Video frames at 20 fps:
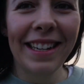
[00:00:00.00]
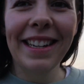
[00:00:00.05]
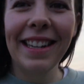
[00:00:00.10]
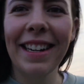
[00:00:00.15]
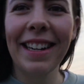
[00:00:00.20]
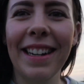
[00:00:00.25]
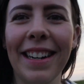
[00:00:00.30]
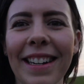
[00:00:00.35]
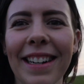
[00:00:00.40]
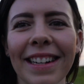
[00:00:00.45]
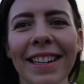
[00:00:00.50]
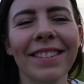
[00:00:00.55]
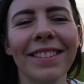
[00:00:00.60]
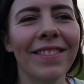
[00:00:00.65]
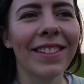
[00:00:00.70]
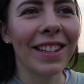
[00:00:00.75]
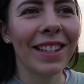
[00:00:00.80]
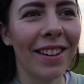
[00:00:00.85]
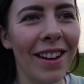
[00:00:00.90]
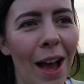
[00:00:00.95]
Oh
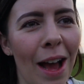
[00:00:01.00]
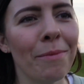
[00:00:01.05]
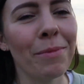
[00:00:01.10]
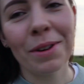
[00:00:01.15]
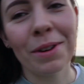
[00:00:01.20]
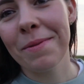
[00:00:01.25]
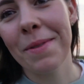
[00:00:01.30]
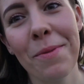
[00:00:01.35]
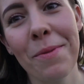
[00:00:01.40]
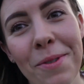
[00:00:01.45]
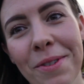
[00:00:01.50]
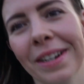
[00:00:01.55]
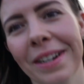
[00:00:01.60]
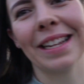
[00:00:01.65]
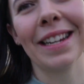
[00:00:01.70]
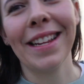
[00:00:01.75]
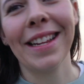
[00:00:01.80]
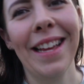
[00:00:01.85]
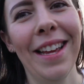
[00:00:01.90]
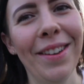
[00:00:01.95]
my god, I'm gonna be
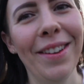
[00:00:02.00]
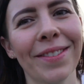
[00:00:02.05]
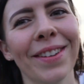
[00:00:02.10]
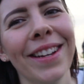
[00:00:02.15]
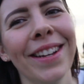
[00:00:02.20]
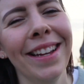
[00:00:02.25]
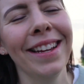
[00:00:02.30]
walking home.